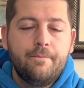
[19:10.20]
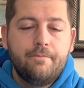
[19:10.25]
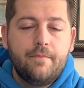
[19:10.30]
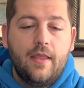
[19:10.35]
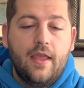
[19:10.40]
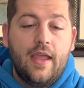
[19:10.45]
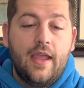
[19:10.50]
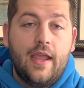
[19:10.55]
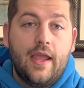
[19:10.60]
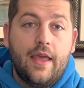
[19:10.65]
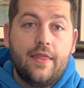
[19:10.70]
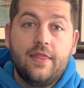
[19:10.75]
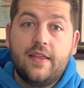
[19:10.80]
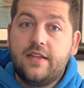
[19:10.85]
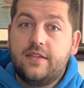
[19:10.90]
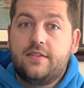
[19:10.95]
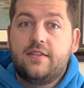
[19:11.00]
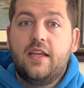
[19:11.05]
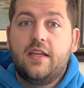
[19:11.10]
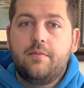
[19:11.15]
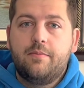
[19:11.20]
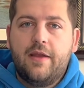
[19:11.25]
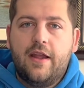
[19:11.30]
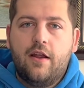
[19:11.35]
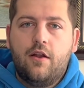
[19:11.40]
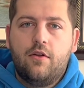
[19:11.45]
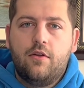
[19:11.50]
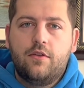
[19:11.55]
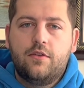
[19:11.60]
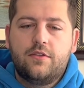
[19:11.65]
and the Sig
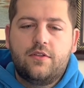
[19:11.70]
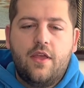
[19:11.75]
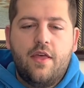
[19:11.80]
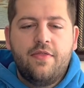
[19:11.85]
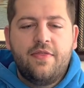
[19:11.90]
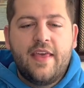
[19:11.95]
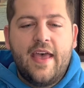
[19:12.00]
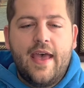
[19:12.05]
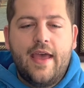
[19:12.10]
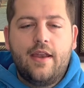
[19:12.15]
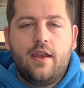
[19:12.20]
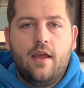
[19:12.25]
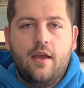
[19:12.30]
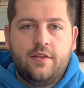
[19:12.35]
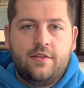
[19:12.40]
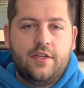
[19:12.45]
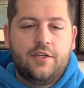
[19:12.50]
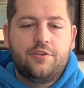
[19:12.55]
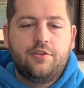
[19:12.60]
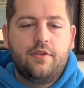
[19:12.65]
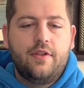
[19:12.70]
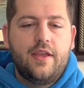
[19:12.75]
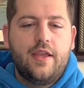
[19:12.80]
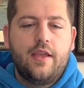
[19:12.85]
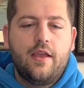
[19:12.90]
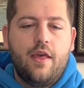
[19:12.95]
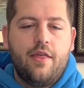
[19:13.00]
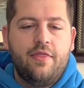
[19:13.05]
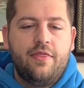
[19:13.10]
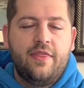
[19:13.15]
barrels that
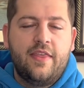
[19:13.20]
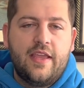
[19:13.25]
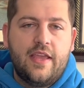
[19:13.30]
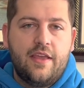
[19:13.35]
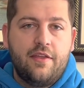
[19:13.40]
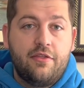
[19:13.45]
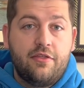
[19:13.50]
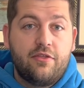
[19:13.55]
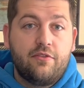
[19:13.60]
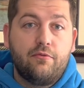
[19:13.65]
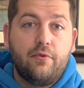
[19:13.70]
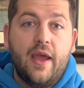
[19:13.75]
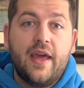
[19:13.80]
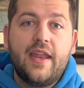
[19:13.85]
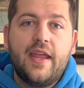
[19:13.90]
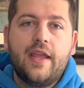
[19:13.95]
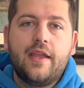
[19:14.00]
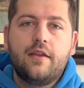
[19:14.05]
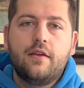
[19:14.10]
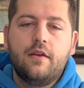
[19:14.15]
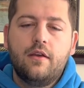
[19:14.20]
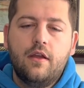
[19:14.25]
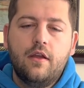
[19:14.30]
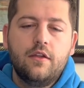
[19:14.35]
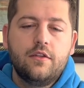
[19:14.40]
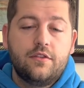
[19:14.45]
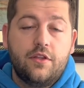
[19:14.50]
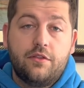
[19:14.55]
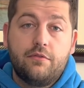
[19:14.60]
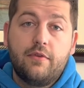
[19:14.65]
essentially the threading
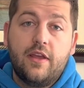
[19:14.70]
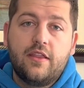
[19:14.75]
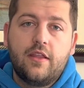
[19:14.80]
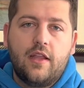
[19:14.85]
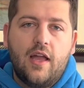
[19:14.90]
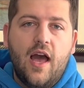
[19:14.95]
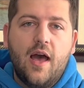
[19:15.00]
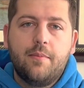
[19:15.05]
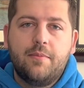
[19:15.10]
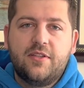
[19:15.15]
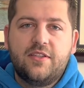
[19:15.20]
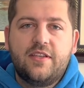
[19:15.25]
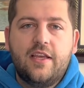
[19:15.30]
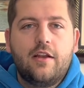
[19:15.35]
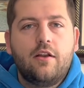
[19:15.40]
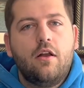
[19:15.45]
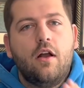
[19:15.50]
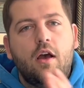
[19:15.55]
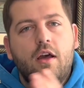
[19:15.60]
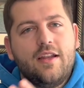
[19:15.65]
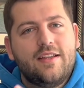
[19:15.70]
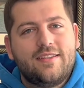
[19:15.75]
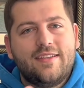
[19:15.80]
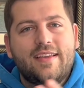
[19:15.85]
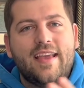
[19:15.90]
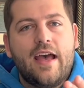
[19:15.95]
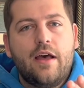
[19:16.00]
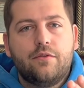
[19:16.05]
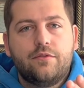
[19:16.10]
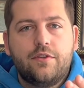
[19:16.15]
to thread the compensator on is
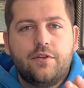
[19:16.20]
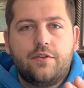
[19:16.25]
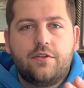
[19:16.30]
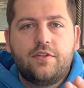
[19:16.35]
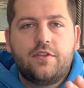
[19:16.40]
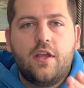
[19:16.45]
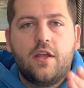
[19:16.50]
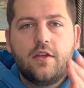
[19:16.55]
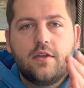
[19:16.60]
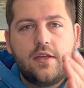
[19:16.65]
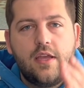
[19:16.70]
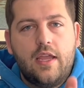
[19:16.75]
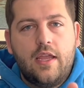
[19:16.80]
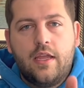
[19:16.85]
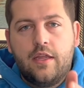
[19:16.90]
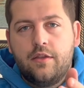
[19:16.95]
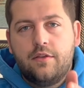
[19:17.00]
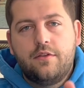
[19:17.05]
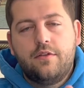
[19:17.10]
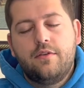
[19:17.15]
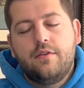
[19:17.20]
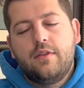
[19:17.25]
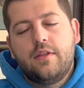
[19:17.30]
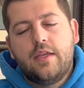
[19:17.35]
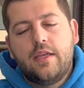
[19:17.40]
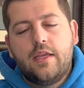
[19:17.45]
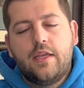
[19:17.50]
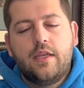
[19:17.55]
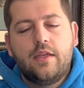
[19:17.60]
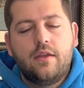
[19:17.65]
countersunk into
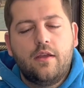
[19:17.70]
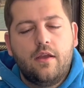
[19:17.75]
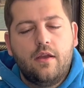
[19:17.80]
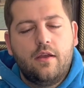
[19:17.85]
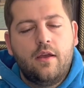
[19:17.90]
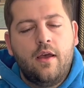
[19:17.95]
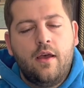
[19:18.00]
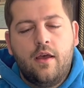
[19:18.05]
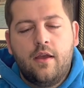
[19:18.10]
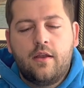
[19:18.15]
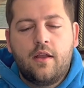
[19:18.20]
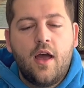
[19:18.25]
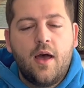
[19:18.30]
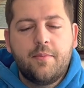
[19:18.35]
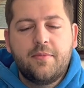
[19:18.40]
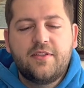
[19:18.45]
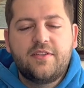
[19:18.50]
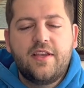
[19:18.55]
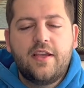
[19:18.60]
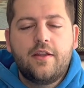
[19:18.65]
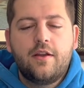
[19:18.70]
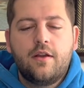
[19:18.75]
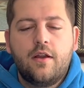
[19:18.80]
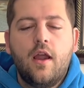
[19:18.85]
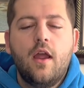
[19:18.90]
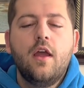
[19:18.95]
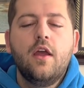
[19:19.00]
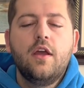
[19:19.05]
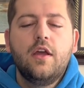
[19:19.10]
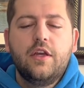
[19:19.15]
the compensator,
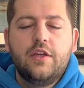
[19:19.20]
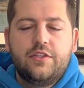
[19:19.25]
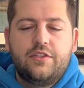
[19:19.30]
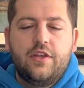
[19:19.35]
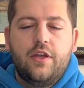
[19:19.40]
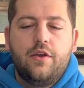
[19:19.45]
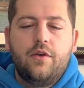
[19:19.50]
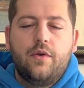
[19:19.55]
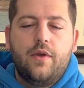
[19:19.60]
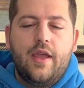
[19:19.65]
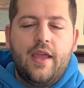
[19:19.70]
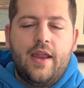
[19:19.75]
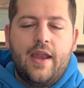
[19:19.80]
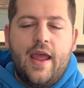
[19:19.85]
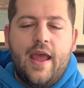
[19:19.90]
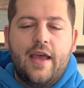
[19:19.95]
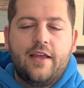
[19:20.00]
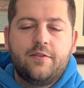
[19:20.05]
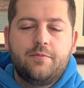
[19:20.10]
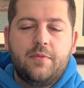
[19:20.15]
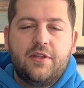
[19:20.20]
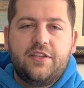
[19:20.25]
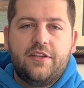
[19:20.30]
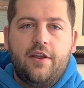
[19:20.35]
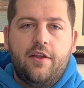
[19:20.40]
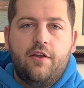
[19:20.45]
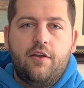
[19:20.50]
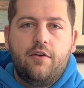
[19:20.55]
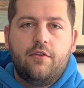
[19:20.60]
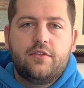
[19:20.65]
so it has
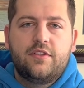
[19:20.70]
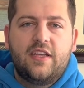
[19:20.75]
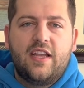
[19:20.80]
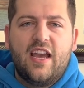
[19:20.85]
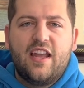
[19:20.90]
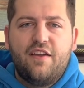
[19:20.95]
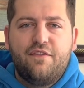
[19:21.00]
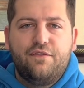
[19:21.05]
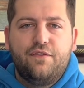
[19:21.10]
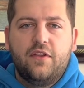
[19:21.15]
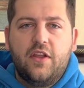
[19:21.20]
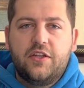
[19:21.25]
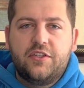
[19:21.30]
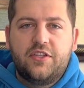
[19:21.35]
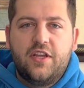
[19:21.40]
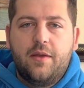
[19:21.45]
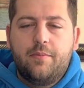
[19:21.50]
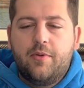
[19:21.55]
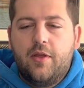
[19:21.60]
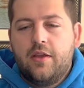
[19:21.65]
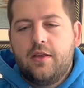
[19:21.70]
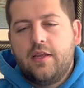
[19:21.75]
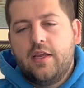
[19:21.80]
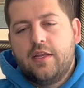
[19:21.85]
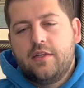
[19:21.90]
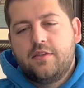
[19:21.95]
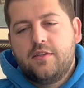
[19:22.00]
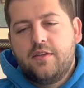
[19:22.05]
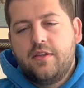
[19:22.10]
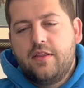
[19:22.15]
material to kind of flush up
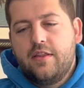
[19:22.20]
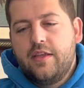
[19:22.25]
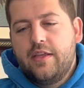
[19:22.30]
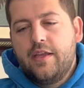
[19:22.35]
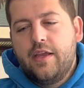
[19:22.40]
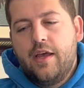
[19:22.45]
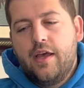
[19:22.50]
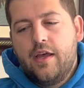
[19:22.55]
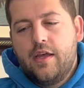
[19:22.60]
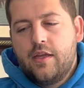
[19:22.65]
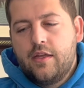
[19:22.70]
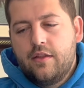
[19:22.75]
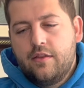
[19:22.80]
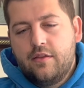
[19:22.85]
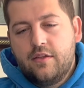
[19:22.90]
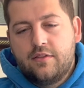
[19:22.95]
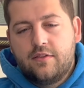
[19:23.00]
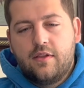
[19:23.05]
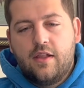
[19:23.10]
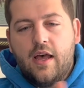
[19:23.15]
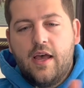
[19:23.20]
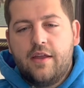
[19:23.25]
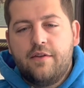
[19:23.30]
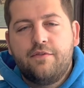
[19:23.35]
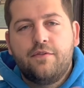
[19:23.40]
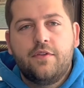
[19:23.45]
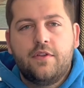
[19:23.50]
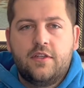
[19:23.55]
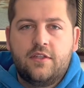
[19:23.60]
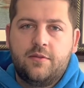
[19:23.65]
against the slide
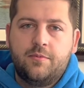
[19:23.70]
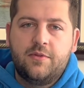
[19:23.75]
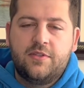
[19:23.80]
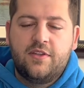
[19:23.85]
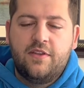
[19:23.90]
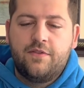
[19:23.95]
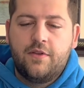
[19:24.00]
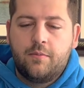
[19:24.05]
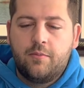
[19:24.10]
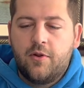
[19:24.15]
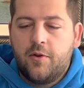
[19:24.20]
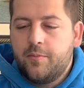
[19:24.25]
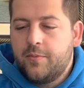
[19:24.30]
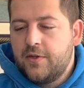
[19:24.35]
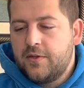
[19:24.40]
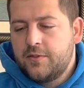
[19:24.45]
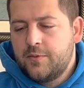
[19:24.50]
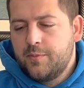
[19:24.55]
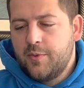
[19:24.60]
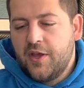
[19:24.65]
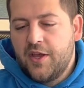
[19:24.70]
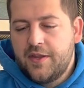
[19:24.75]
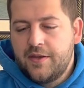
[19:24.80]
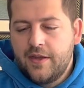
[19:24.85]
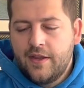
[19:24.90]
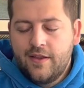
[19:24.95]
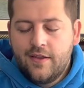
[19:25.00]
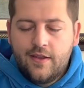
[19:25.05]
for this specific purpose. But